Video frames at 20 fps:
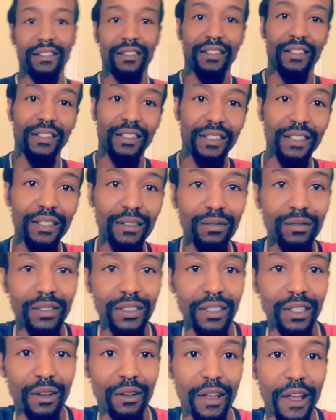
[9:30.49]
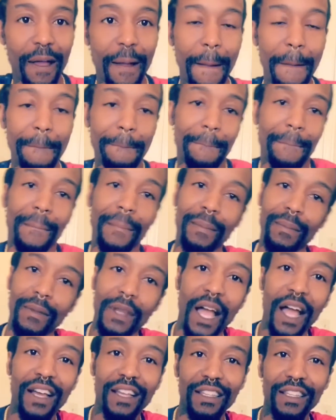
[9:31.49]
This one is okay. I
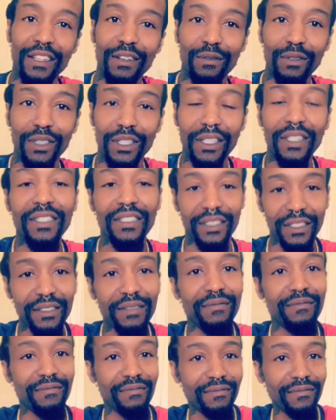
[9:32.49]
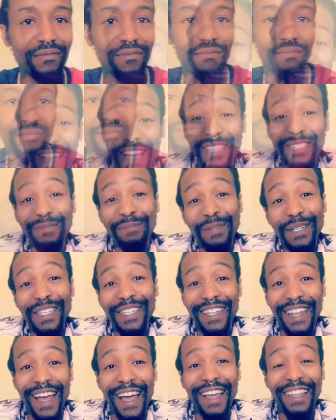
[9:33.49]
can live with this. Last but
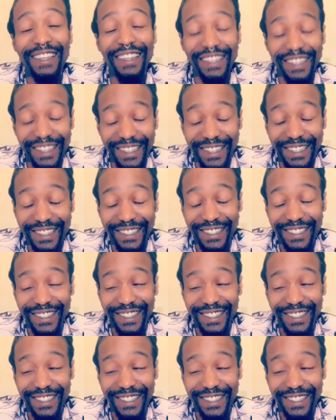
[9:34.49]
not least,